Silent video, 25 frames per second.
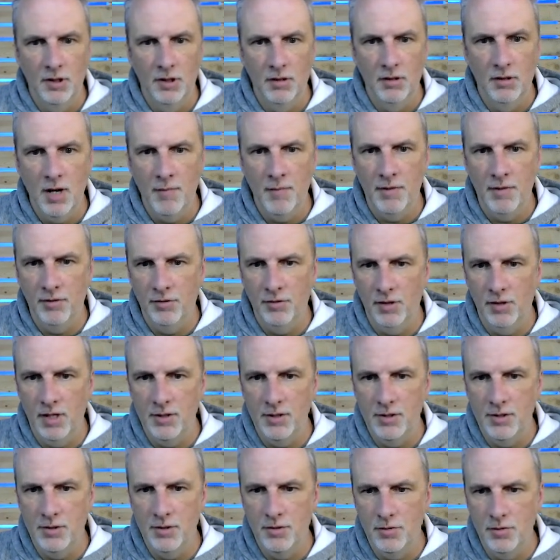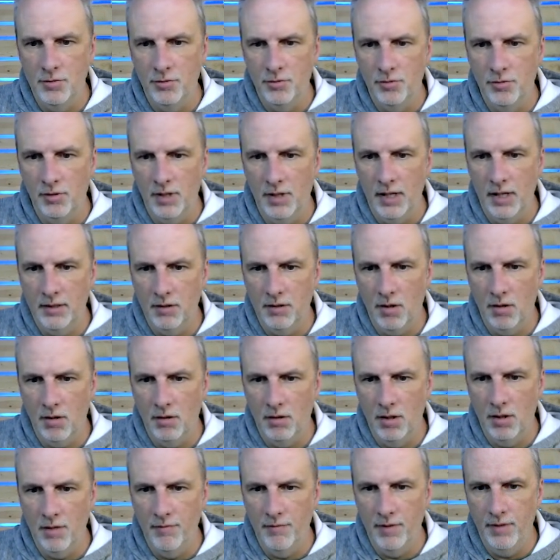Grab my selection tool, select
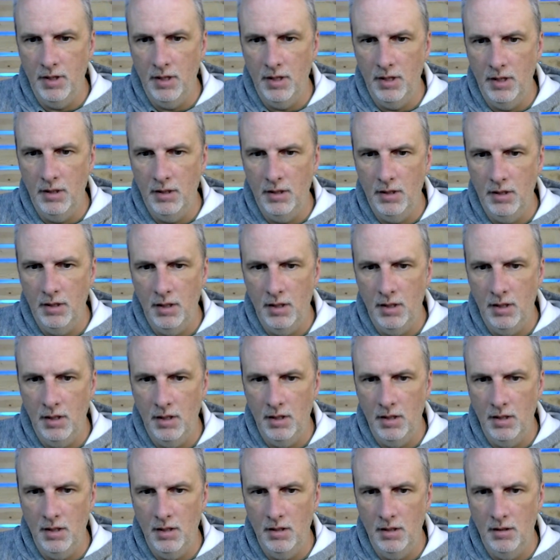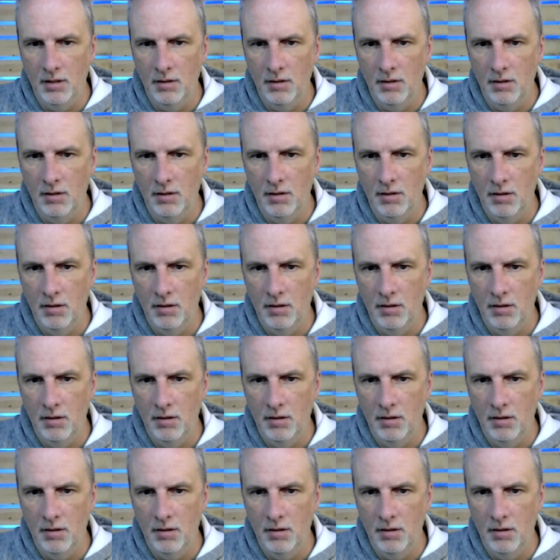all of it, and